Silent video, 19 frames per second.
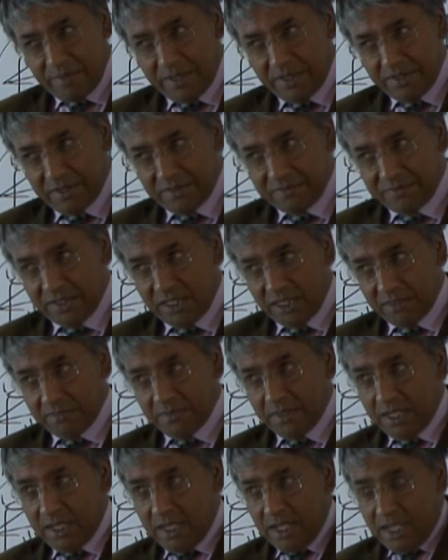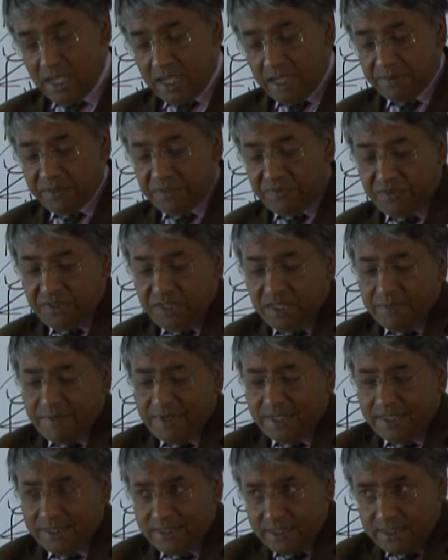period of time. I mean, if you think
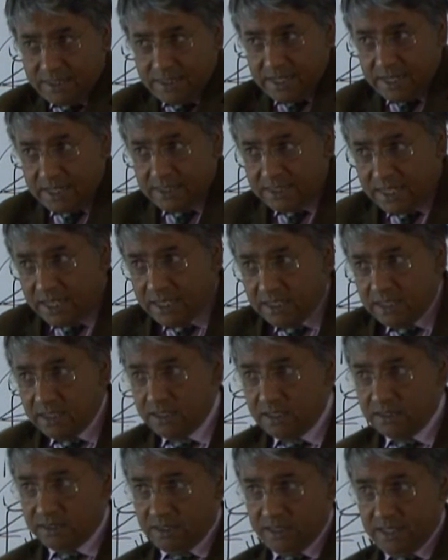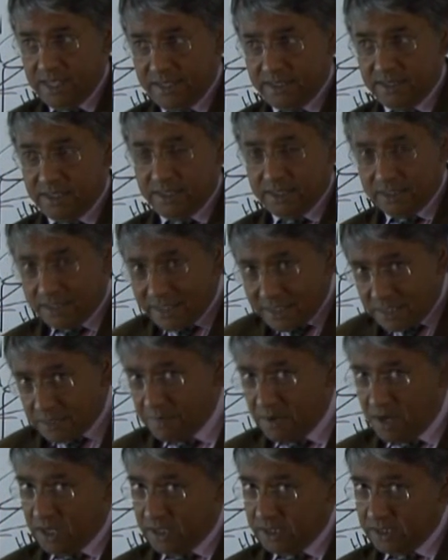about it, 10 years in the x86
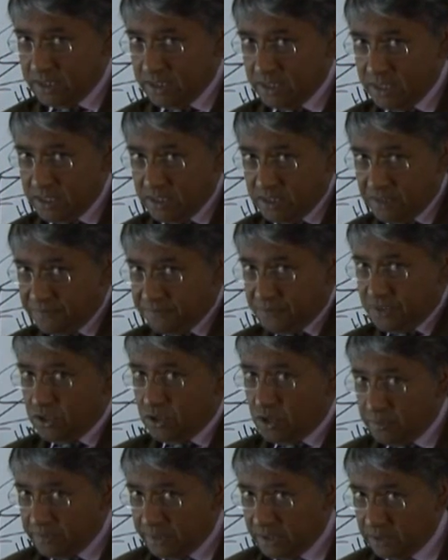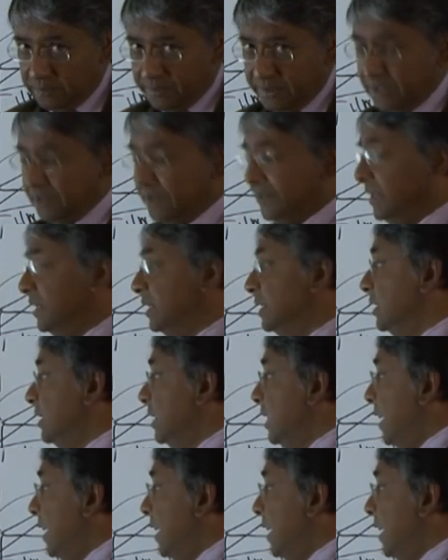market is a phenomenal period.